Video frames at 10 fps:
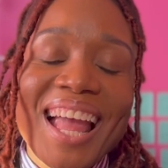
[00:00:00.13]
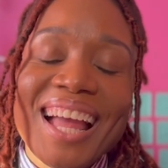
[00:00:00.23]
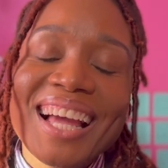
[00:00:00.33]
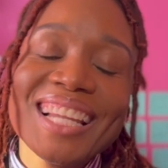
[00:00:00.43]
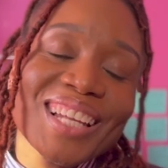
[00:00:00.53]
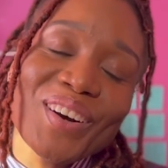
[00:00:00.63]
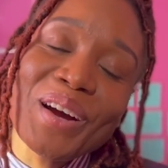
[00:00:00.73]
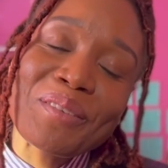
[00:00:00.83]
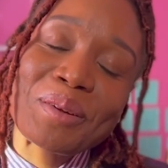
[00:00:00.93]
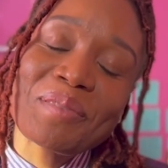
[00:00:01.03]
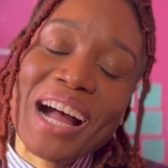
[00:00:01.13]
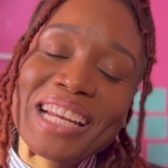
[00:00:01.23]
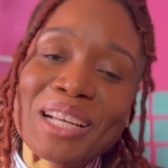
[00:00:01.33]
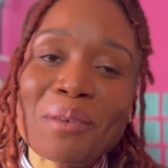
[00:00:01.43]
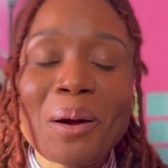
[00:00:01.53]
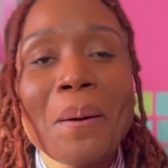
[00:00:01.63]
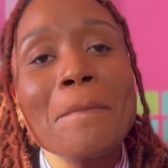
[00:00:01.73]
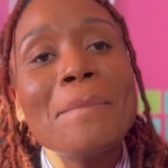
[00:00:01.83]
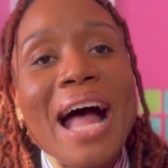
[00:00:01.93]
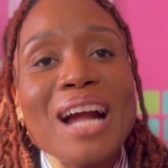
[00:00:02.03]
Hello everybody, welcome
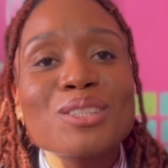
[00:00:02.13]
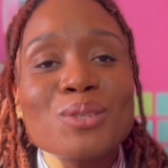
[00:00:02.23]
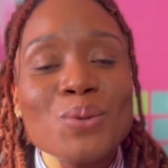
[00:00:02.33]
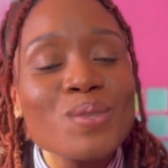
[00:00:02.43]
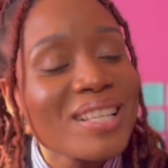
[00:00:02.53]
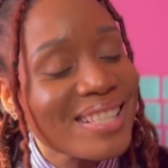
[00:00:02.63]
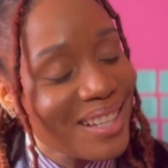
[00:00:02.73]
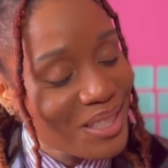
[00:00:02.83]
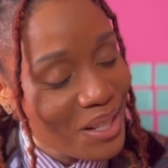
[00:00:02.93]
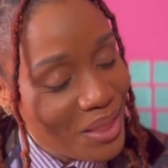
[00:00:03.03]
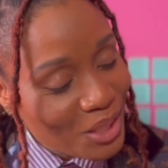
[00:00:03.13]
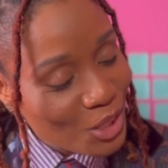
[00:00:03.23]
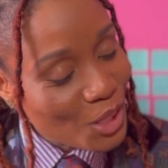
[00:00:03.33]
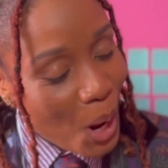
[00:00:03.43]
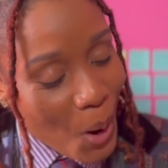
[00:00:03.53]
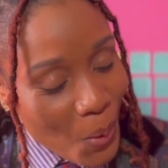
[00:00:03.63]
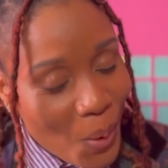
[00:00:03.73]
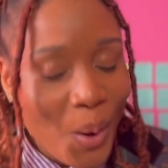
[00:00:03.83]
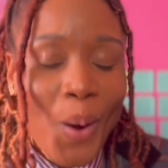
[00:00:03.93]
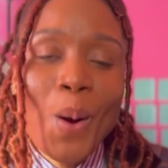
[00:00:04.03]
back to Discussion the
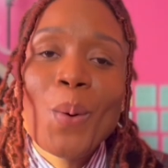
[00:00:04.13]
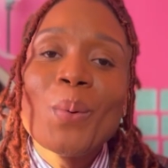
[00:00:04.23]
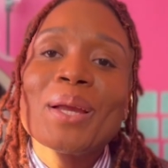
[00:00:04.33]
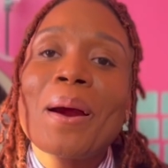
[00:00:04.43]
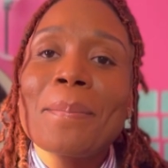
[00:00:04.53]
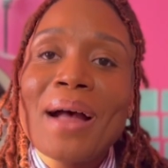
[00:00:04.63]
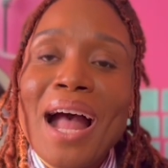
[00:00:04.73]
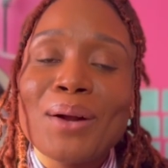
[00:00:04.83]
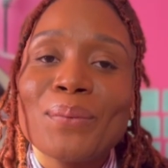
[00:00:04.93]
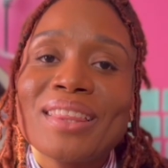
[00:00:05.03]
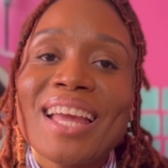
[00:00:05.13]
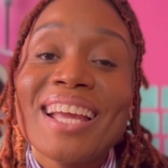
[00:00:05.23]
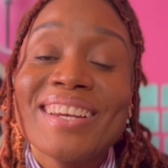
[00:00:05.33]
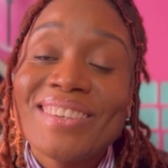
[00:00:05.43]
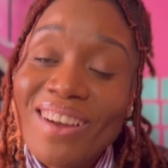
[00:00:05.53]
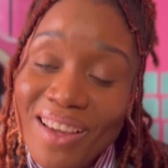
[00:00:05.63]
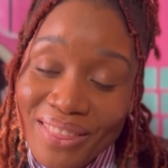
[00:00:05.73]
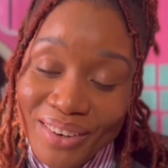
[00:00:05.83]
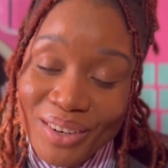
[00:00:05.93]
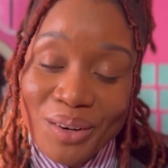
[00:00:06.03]
Show. We are back with
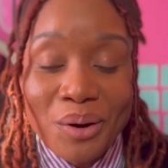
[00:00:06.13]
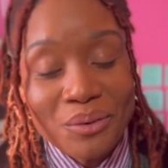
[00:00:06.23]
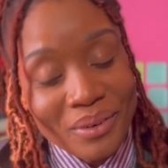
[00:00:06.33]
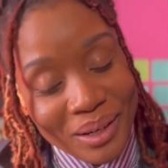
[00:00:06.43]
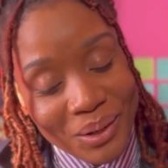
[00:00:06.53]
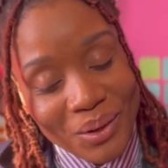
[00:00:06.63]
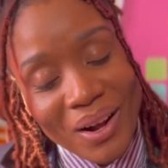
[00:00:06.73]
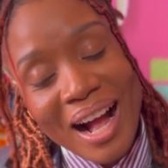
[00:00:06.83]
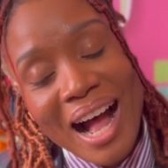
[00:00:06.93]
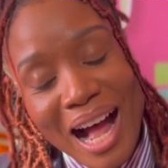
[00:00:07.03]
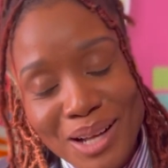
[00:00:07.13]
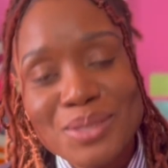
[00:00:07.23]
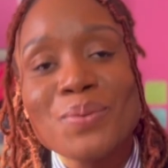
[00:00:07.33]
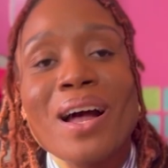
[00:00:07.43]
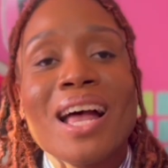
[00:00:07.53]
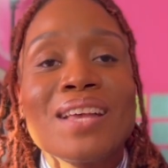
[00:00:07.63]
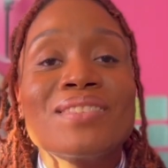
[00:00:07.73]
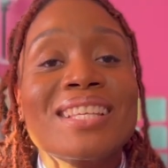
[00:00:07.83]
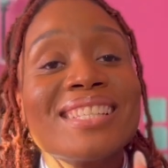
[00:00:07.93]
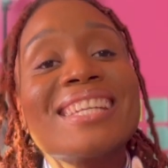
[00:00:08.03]
another Real Housewives
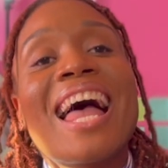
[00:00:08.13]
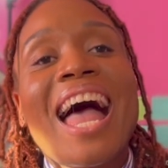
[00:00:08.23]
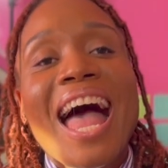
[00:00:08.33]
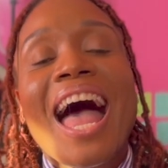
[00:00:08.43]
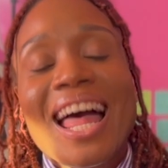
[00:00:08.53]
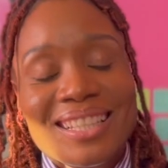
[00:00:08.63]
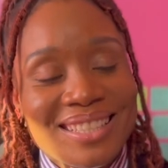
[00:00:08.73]
chat.